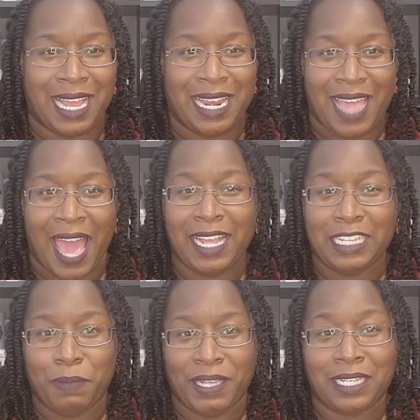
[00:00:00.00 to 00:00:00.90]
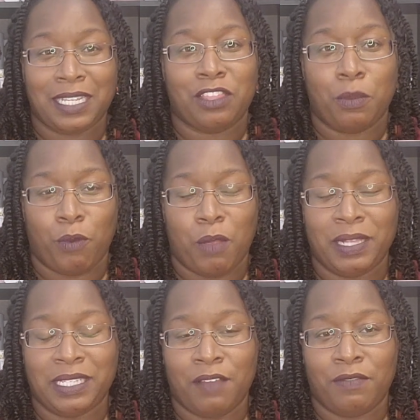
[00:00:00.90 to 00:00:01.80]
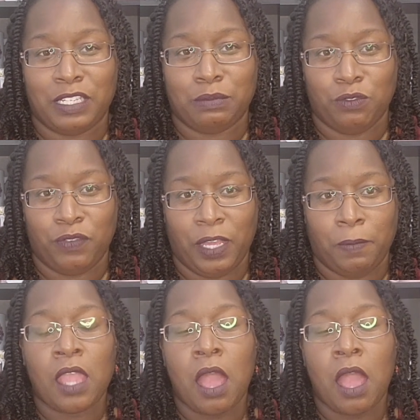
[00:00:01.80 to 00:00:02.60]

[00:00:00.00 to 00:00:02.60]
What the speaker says: And that is basically the premise of this movie.